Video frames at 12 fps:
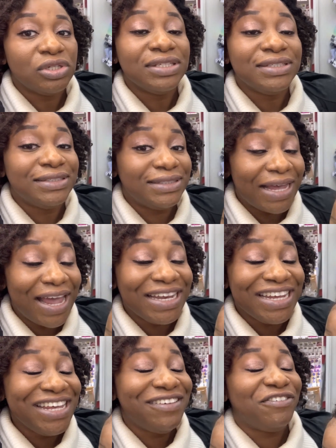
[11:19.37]
Z
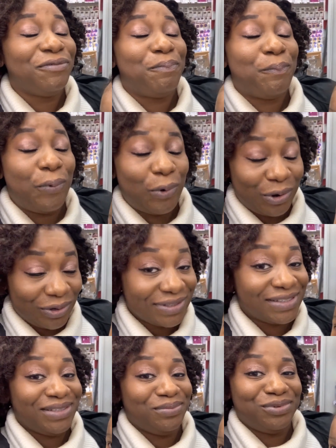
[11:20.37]
if
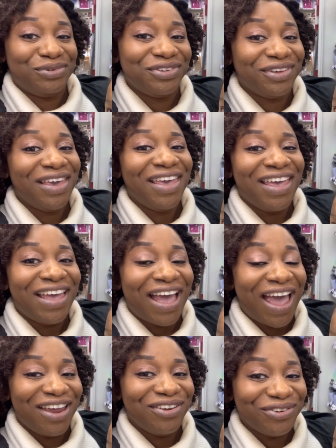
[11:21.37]
possible.
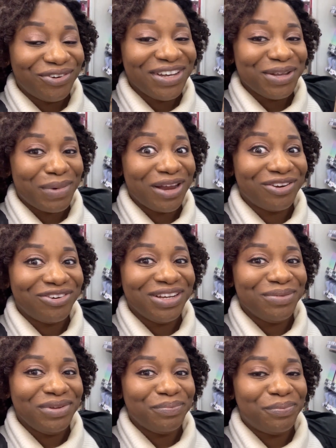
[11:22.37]
I know it might not
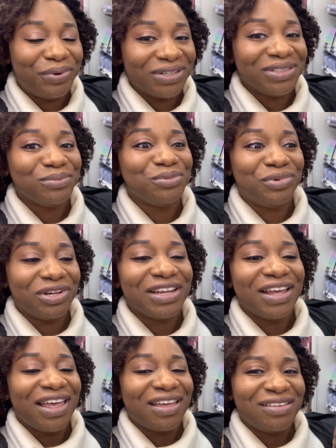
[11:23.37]
really be possible, but
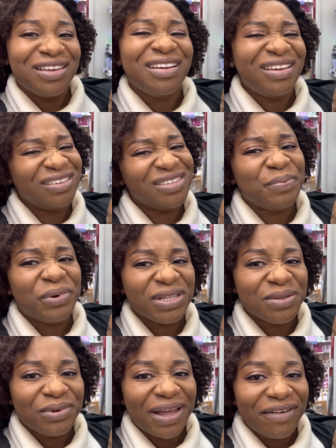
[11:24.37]
it's
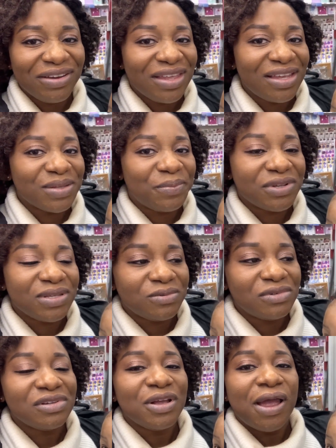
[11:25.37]
possible. Everything is
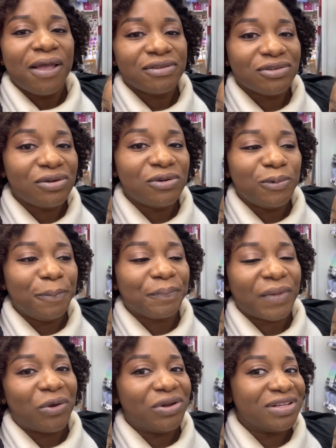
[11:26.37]
possible. So
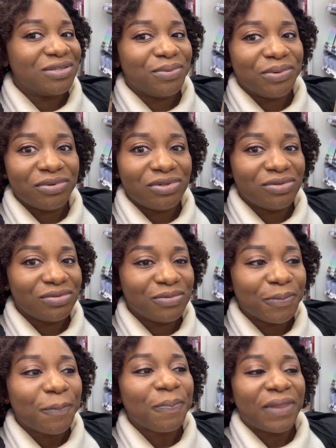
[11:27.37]
I want her to be able to,
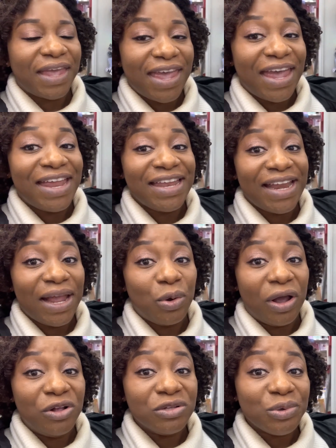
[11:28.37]
and then I
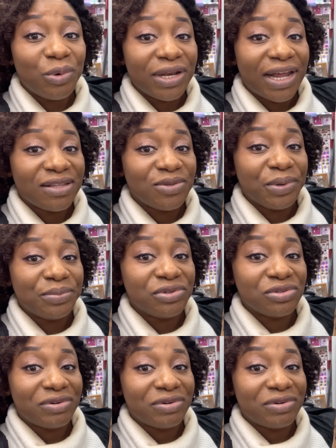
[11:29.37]
also want her to be able to